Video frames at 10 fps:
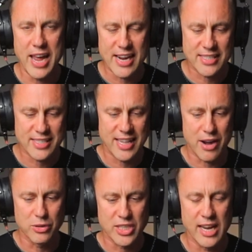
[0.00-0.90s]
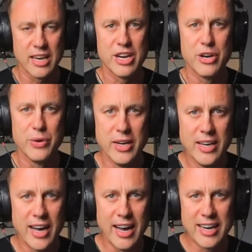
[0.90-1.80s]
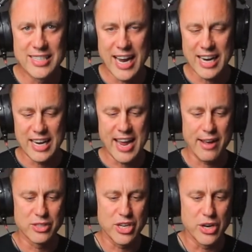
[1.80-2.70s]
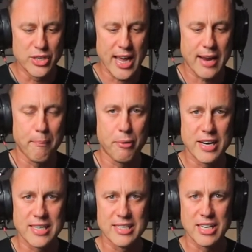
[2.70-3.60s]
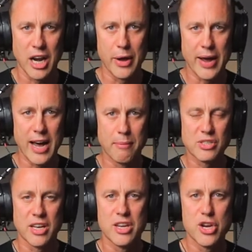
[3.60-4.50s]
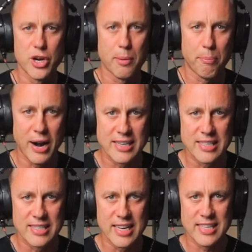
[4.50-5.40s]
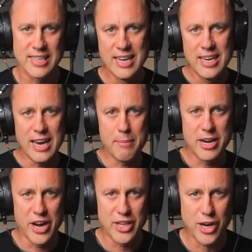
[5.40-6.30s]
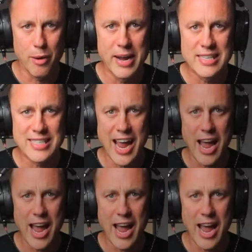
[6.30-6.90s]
next. That will tell you exactly how to use that compressor to glue it up so that you can practice this. Let me know in the comments